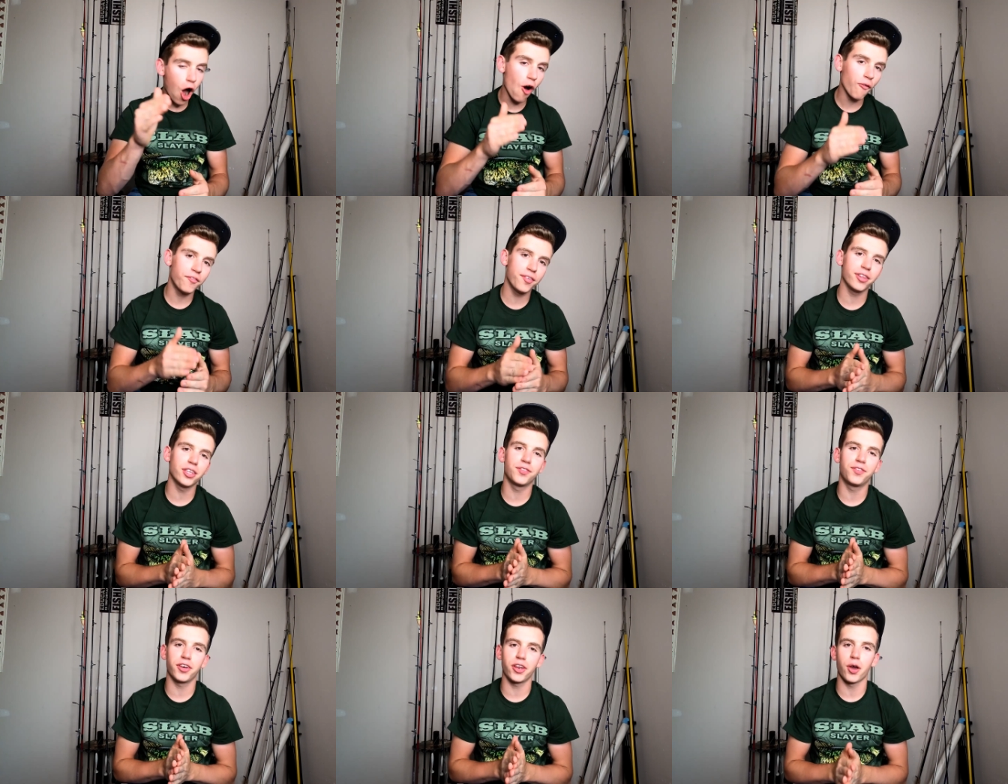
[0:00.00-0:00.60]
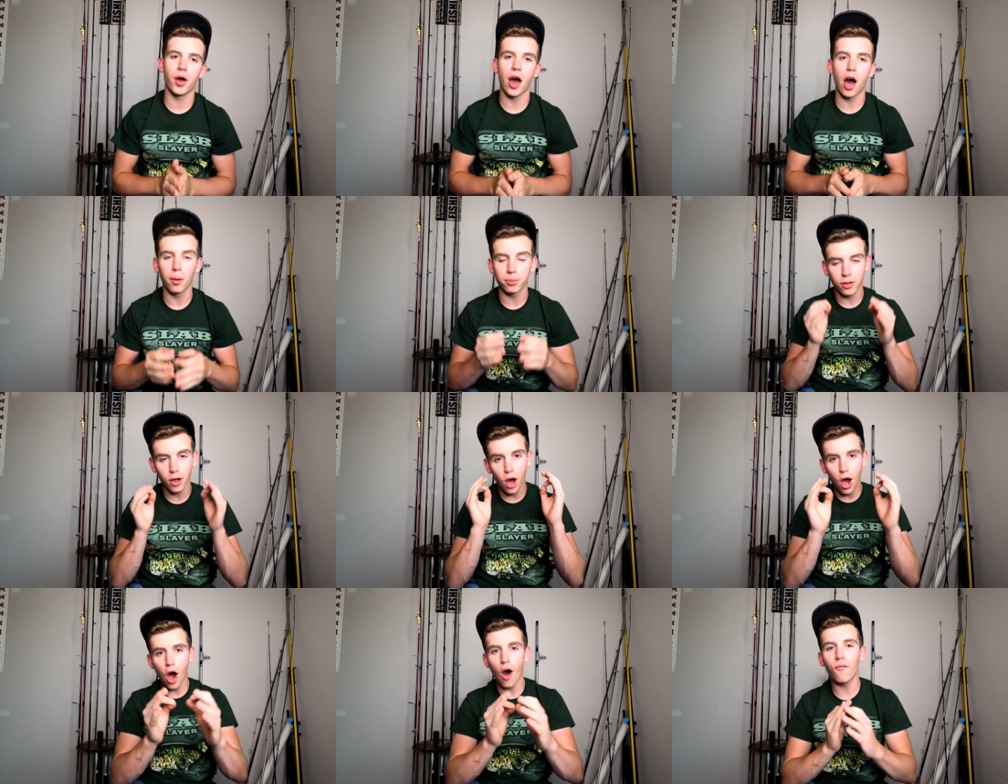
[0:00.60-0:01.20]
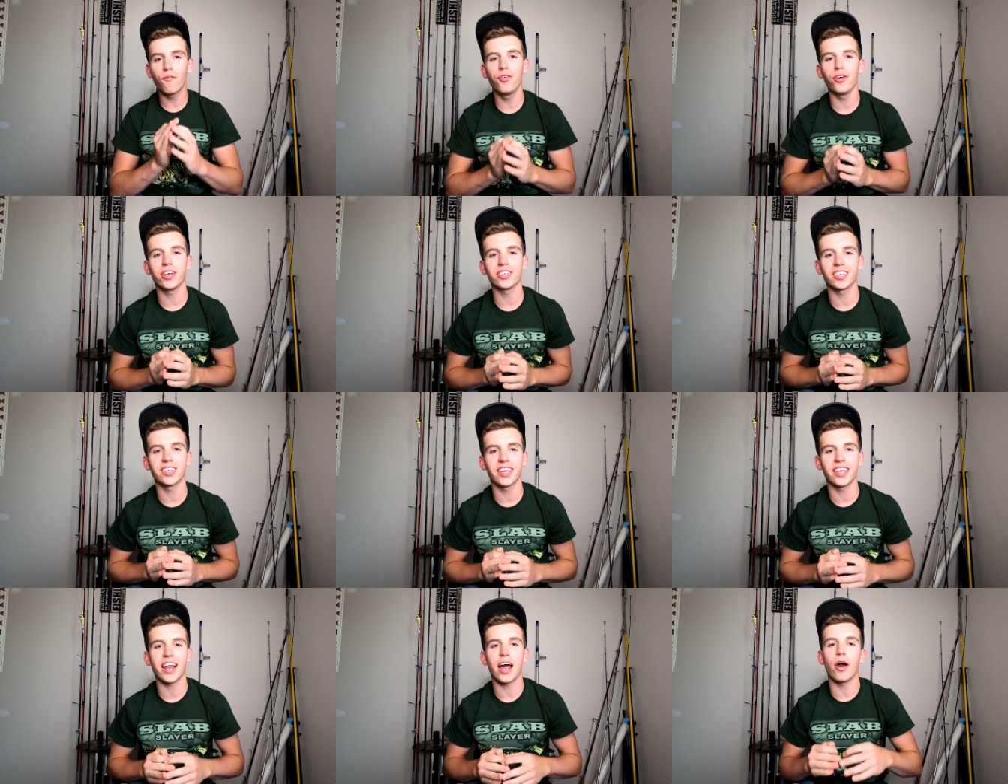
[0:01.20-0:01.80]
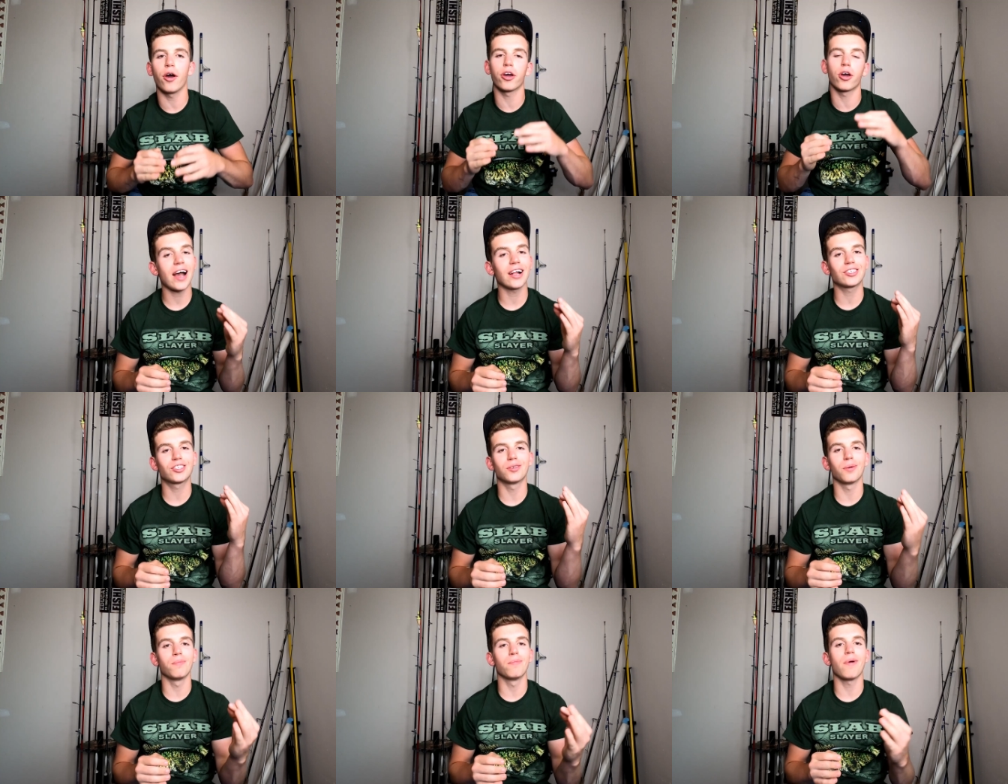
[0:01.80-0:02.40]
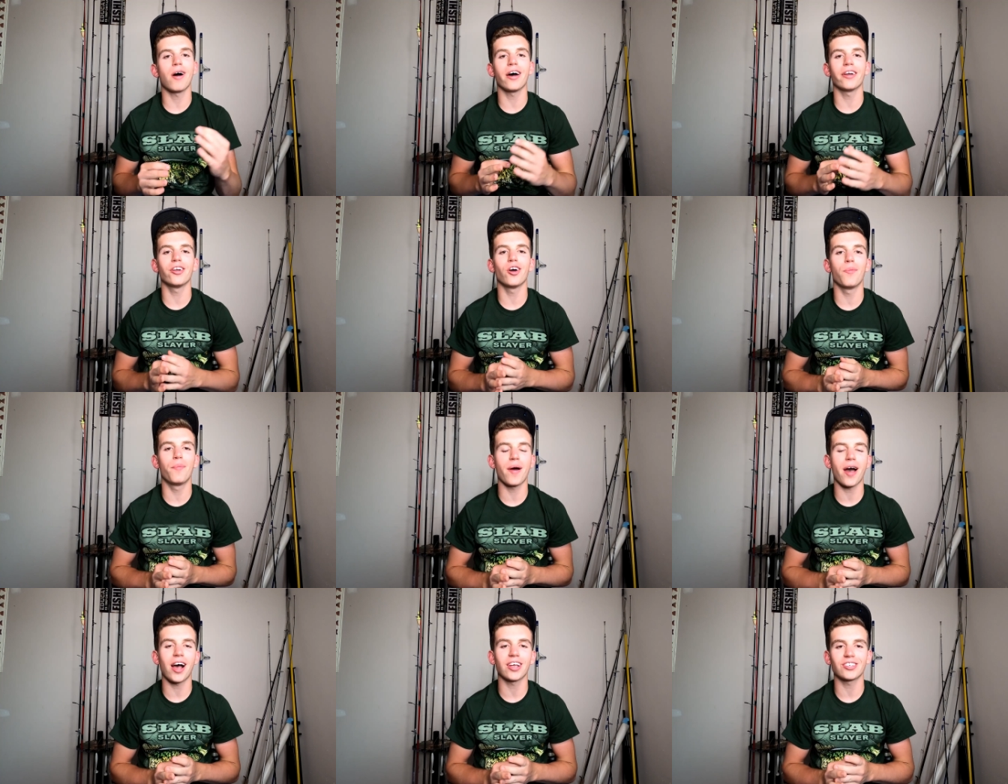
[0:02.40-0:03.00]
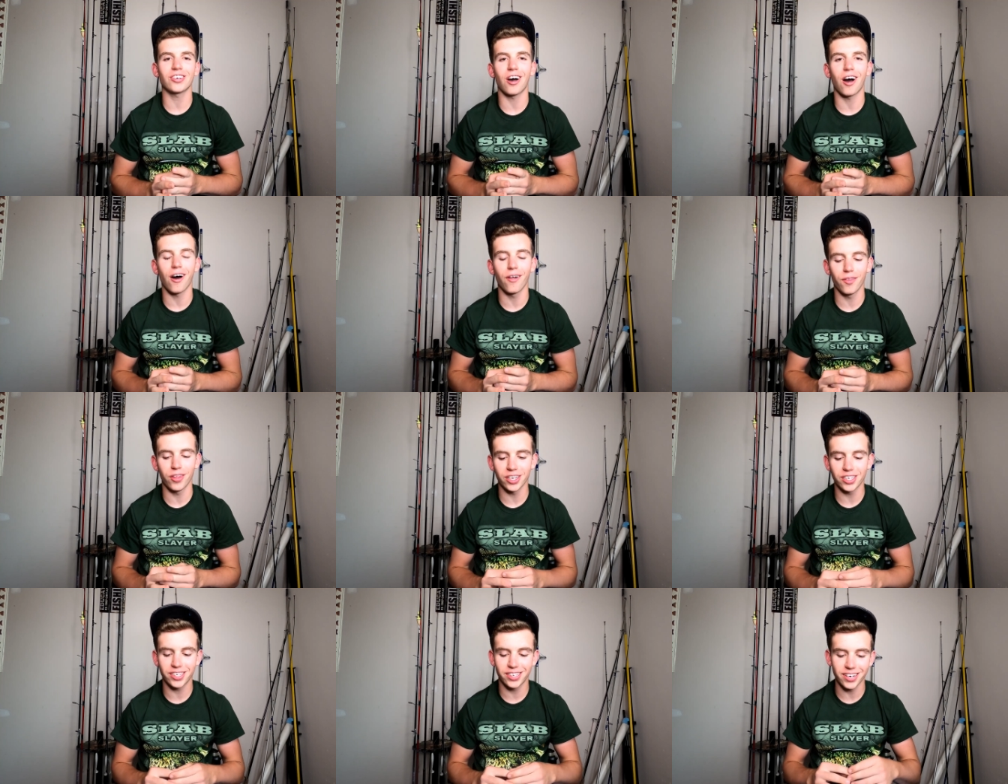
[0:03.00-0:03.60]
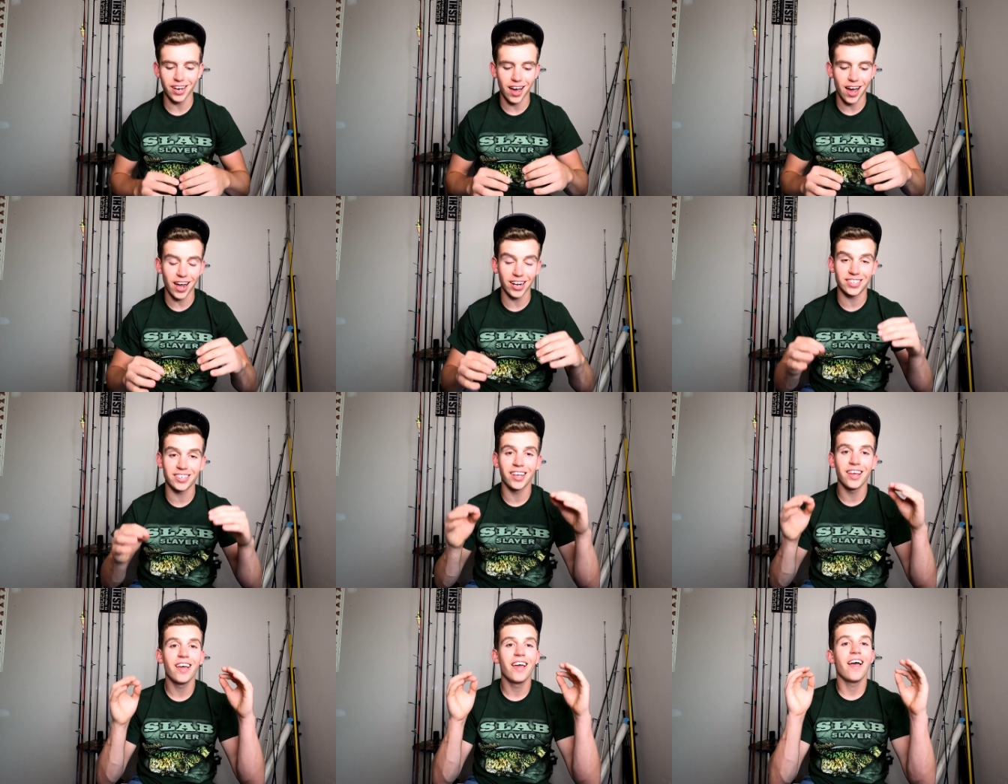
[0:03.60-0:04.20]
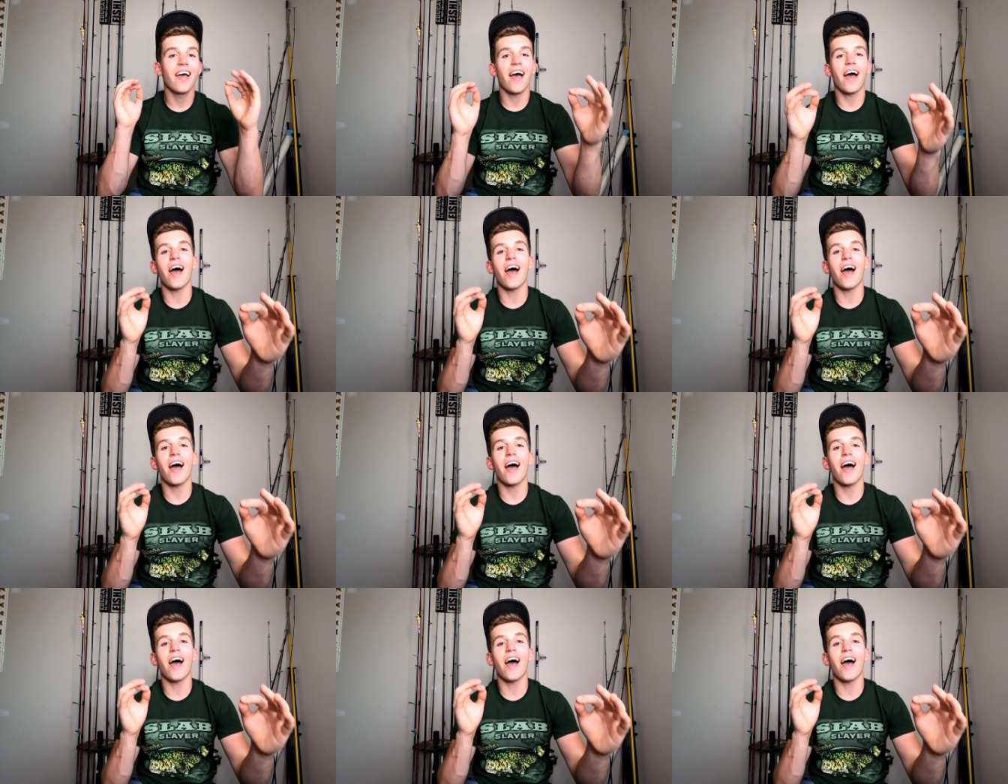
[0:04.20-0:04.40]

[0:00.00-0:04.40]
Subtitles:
Hopefully this video helped. Hopefully you guys can catch some Mondo bass on this knot.